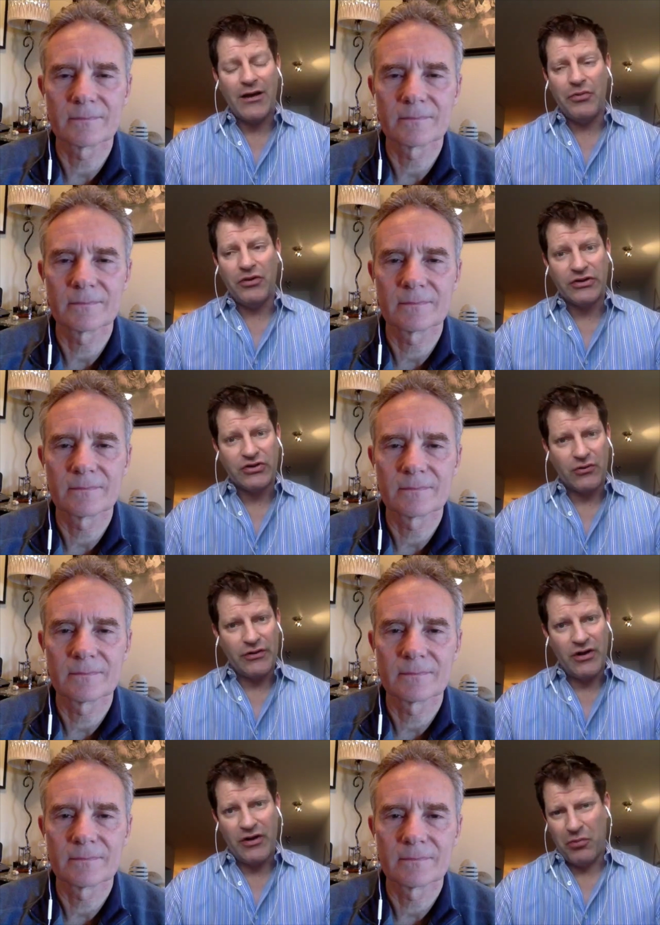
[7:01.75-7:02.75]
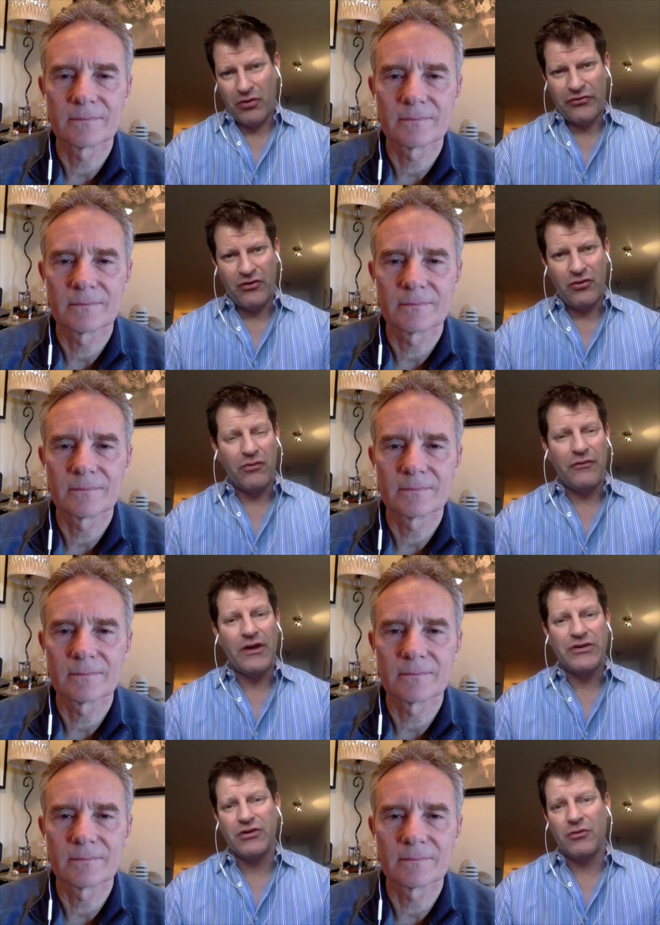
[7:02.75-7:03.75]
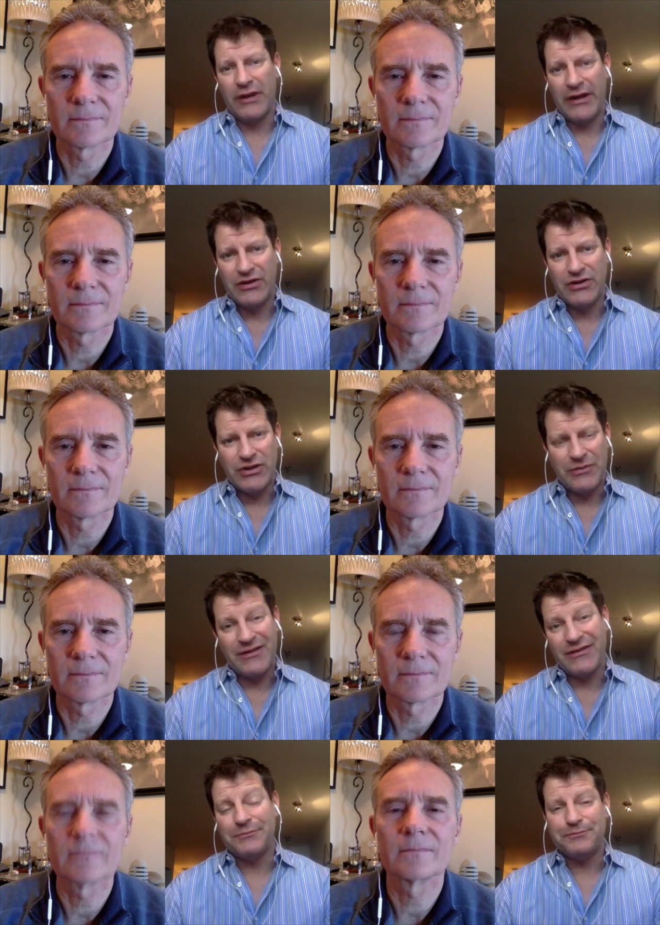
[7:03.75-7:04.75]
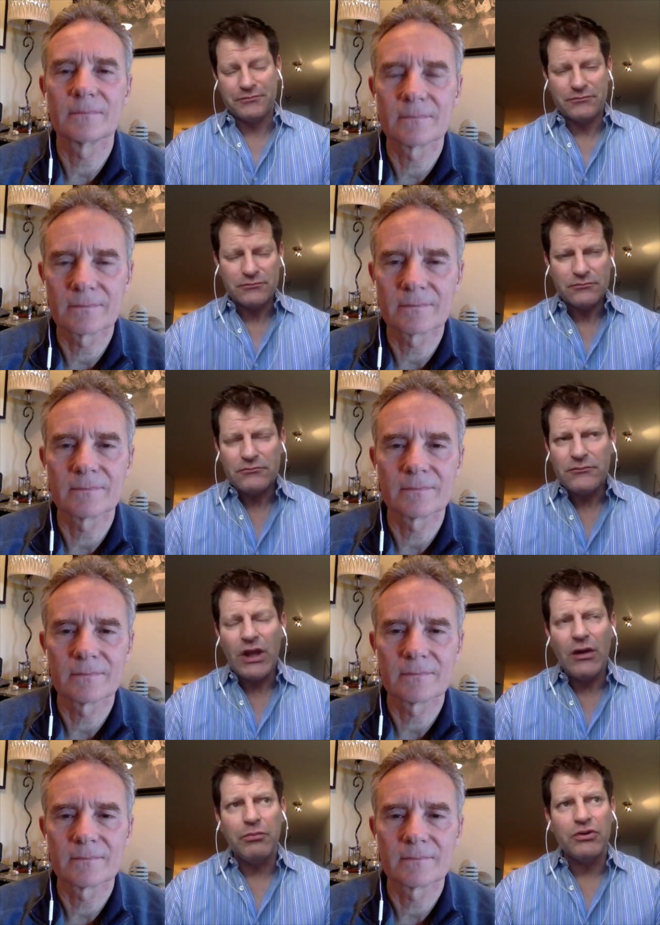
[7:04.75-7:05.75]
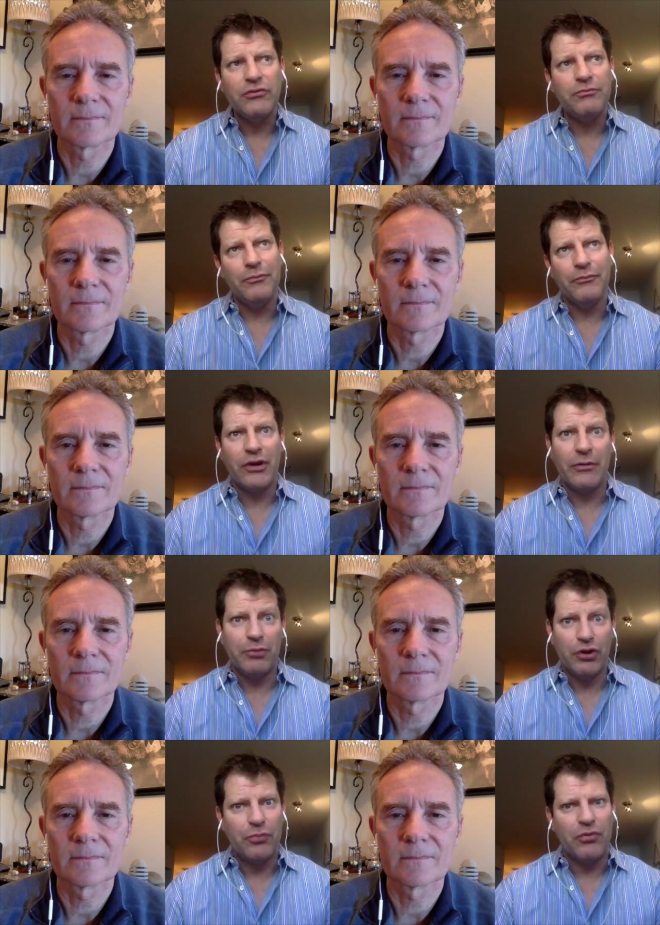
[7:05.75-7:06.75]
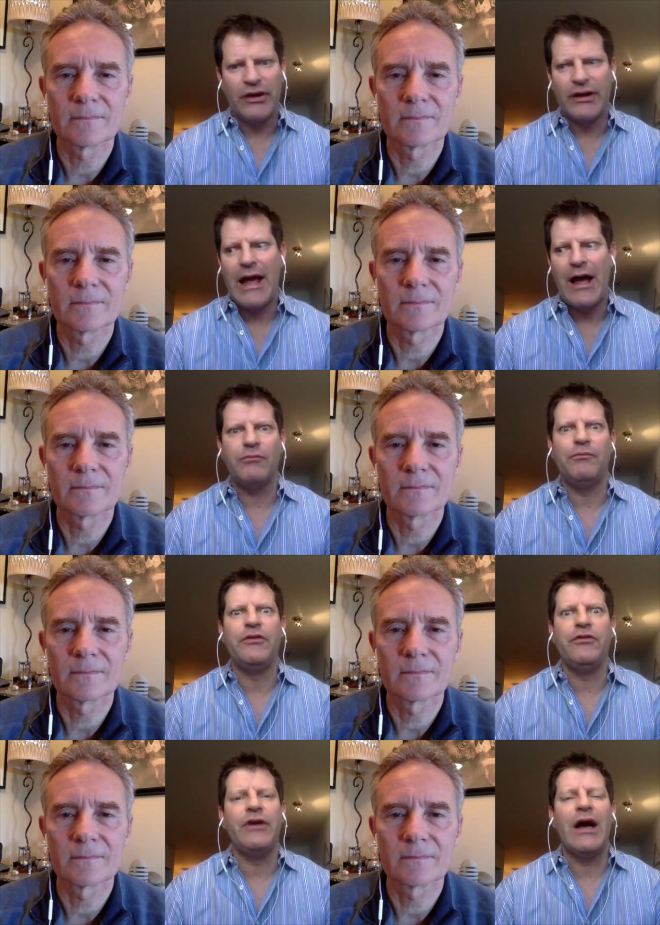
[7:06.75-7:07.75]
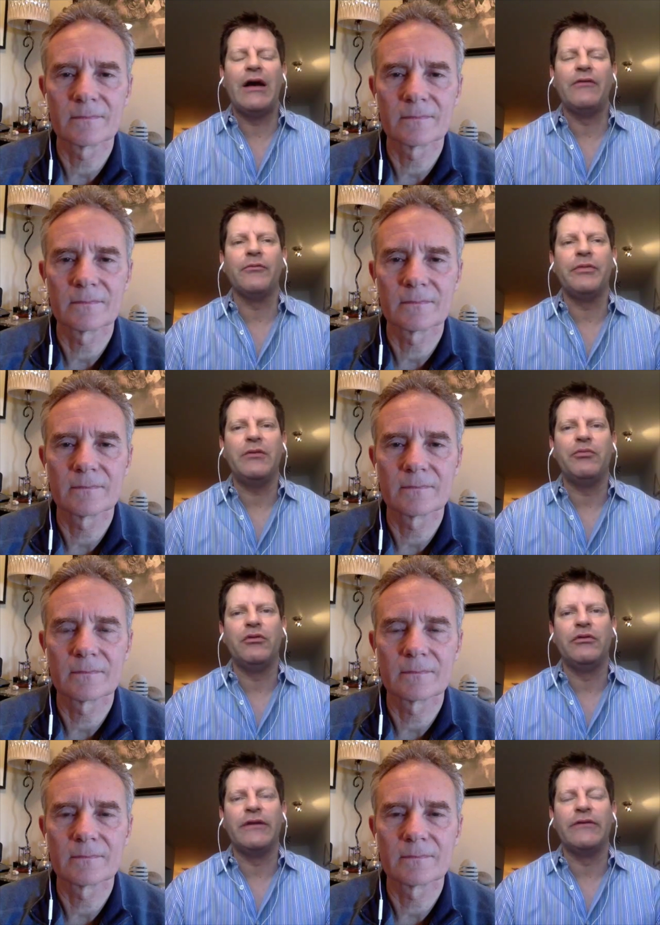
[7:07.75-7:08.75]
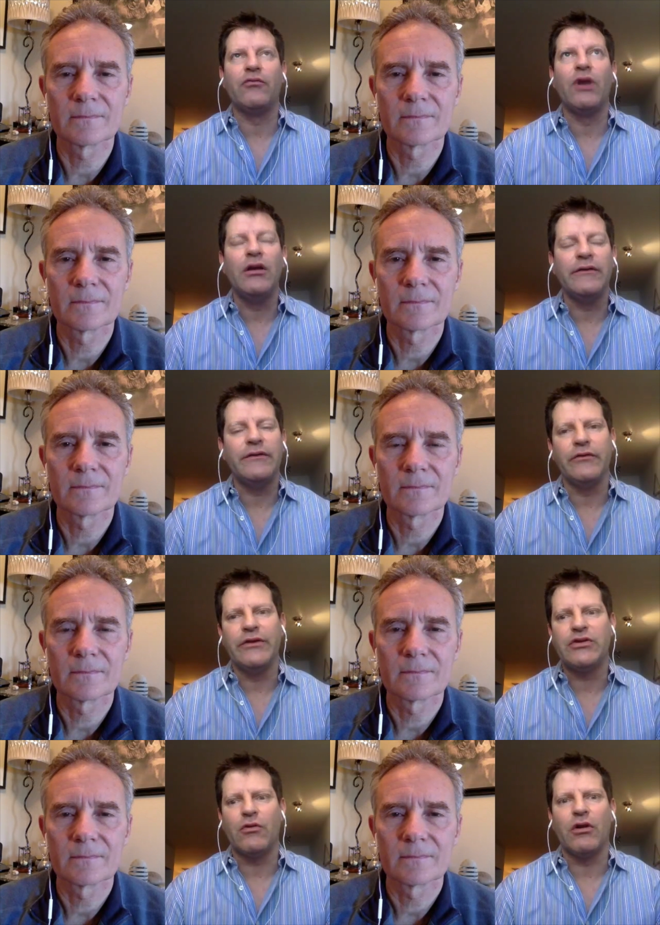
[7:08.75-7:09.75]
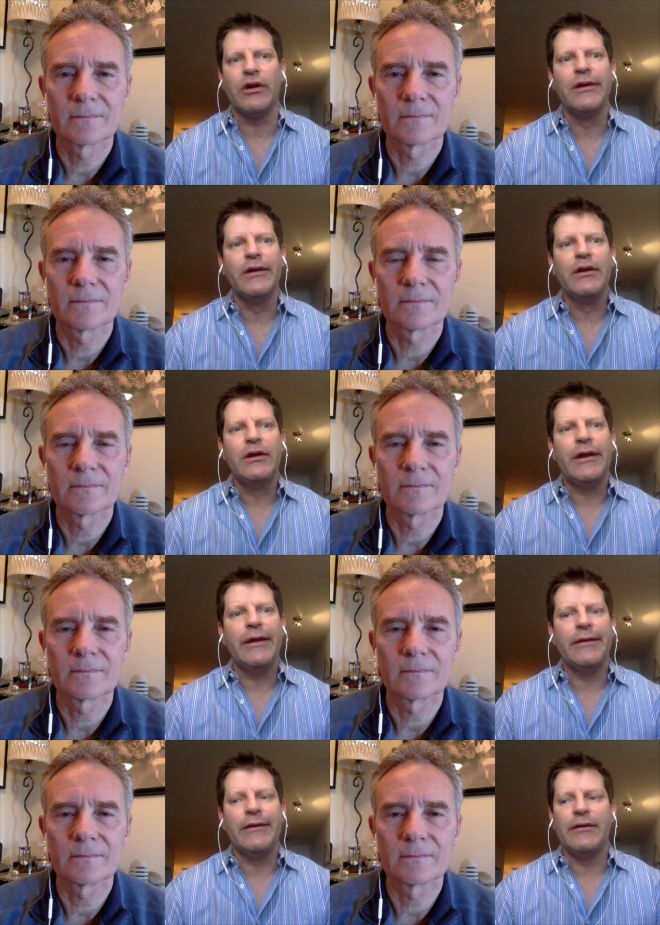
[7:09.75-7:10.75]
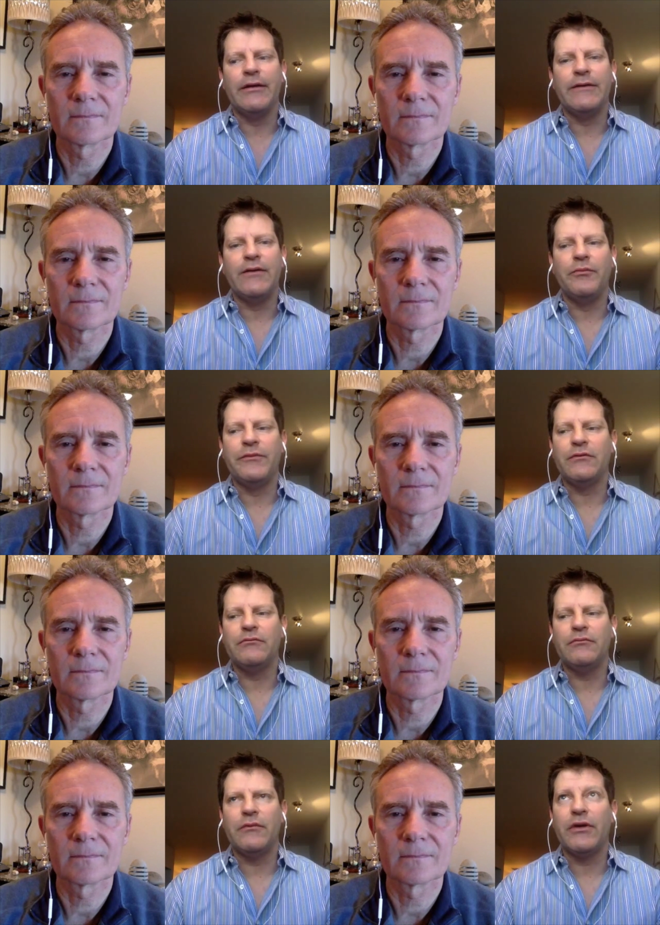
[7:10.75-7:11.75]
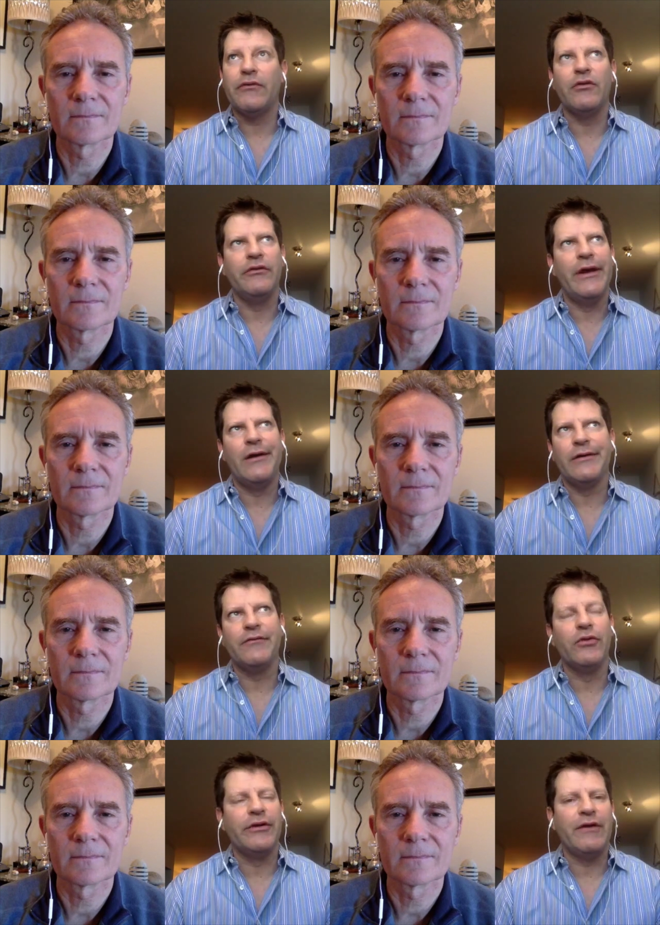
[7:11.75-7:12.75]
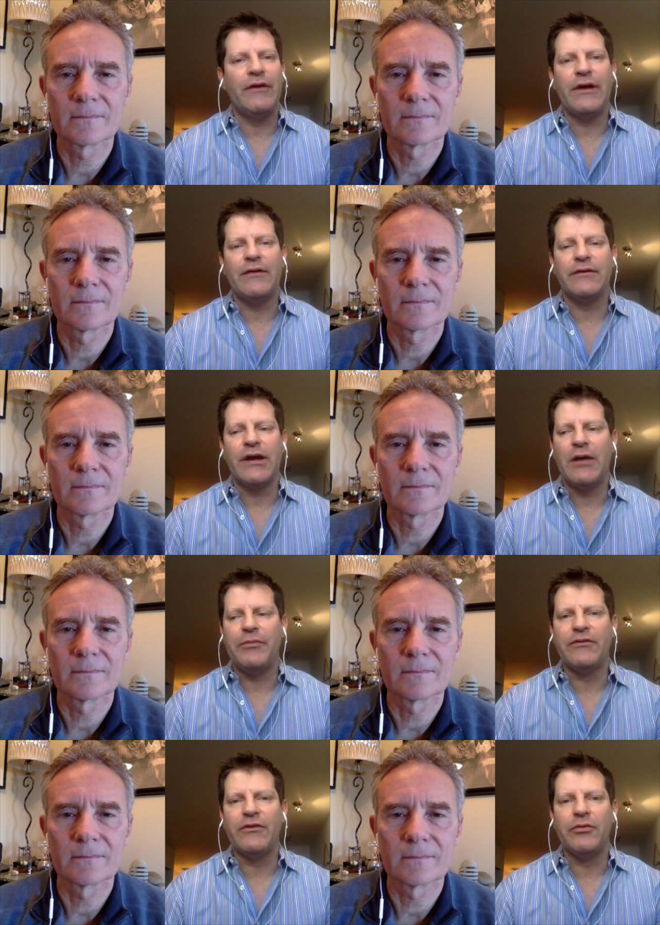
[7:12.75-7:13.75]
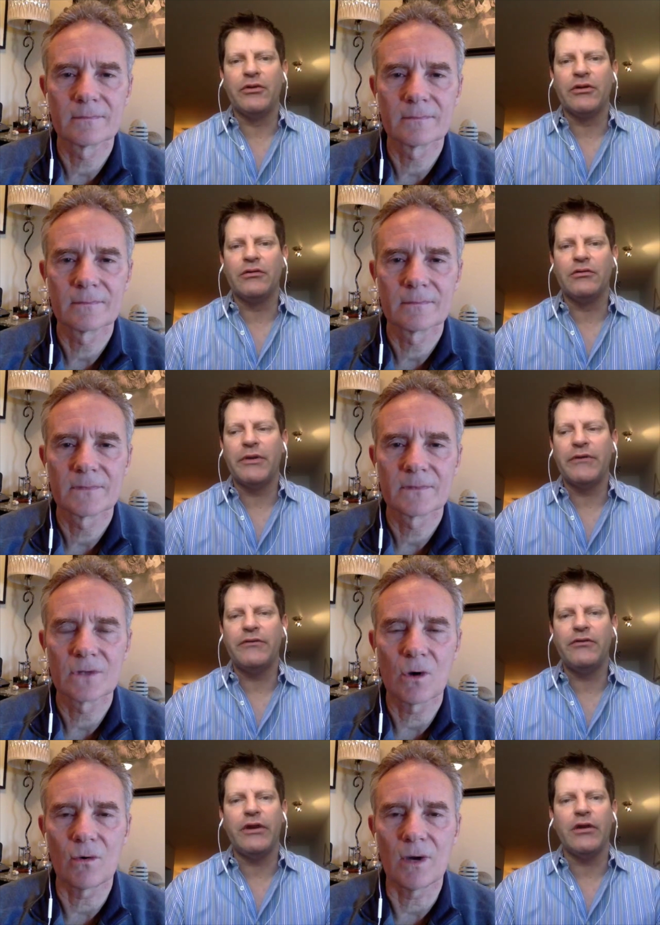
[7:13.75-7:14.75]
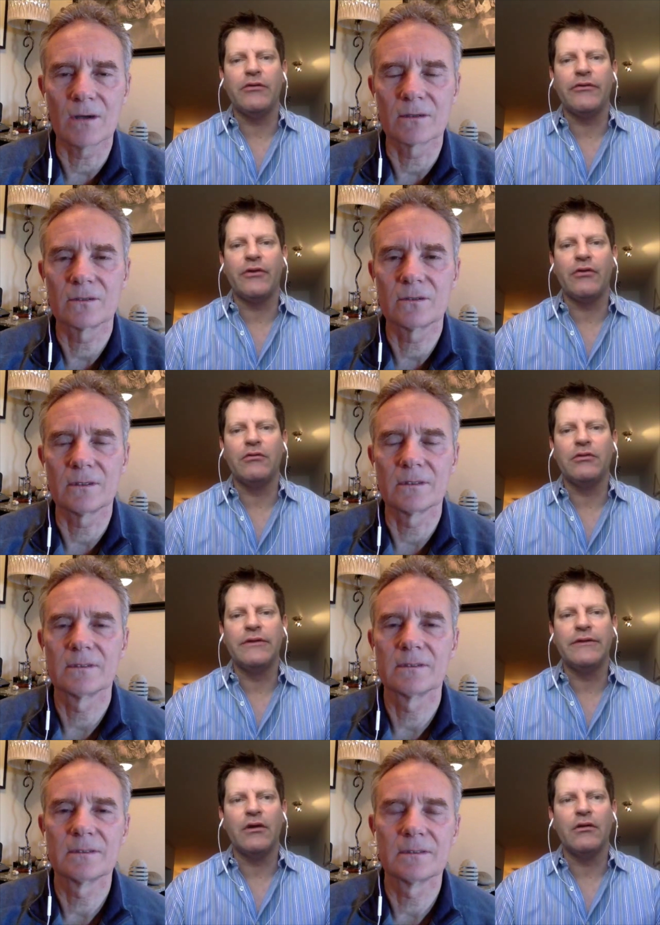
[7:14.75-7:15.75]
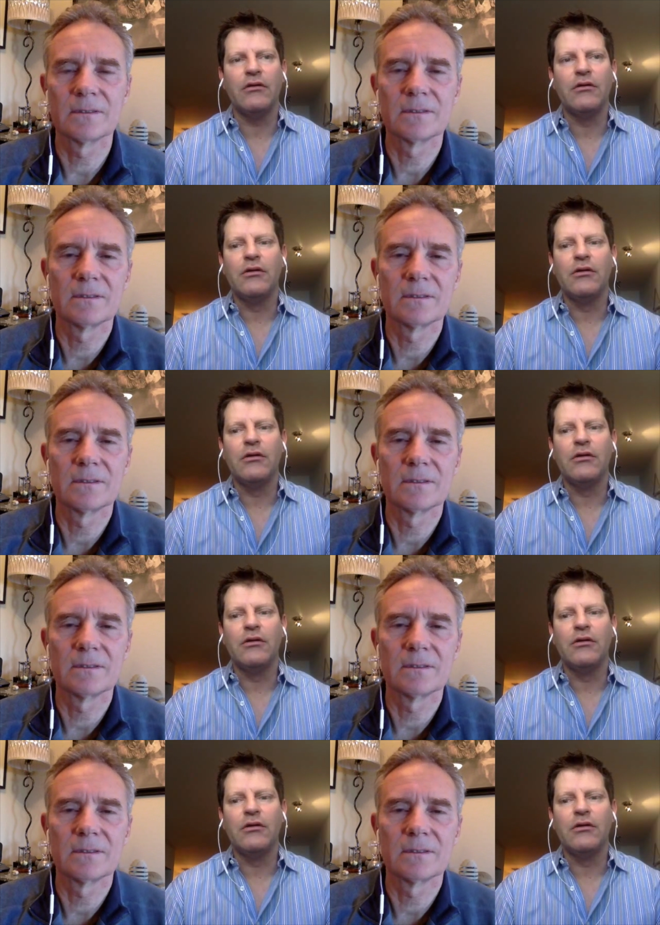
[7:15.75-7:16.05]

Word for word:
Speaker 1: how to build extraordinary personal and professional relationships. It's a blue, blueprint, a how to guide for people that's relatively short. And uh, it's helped, I think i sold now like 45,000 copies of the book in about two years. So it's a uh,